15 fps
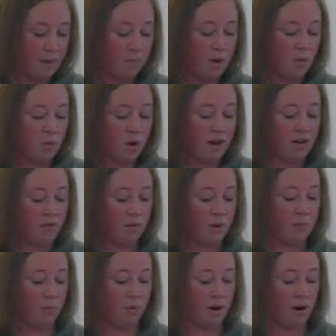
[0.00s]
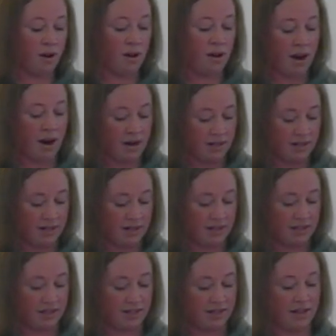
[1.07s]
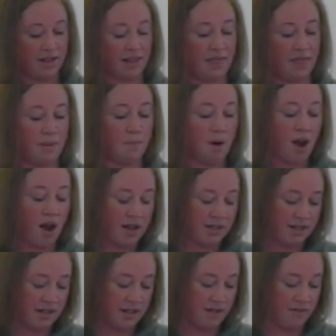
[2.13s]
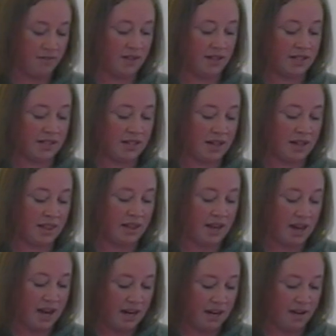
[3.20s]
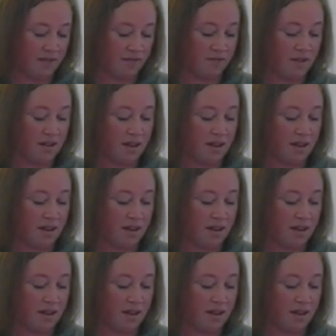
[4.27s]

But what if we practiced the positive instead of the negative?